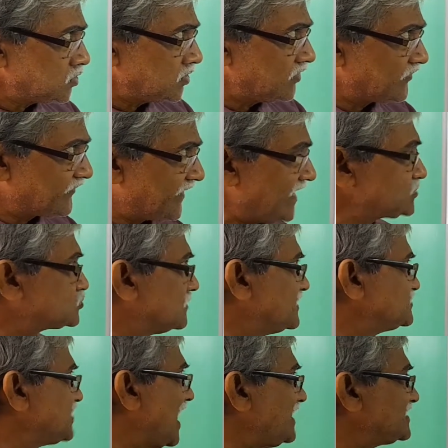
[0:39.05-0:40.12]
is said to
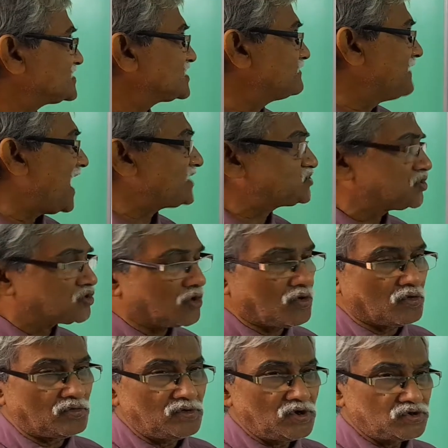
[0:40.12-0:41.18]
be the
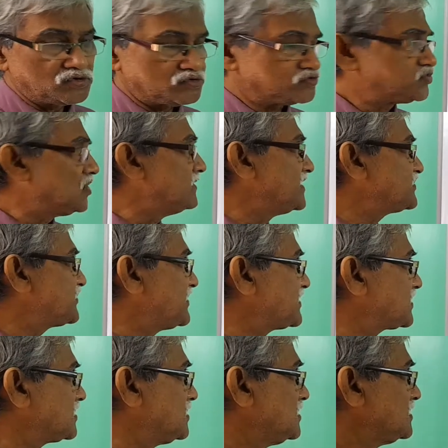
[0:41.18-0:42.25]

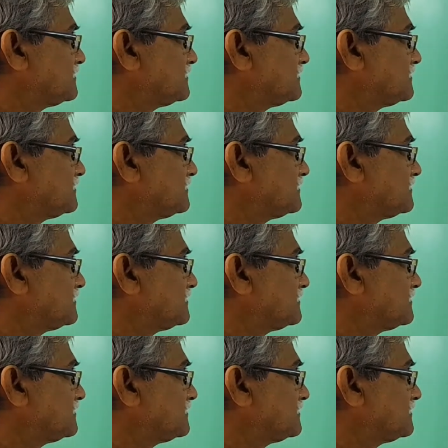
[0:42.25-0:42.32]
arithmetico-geometric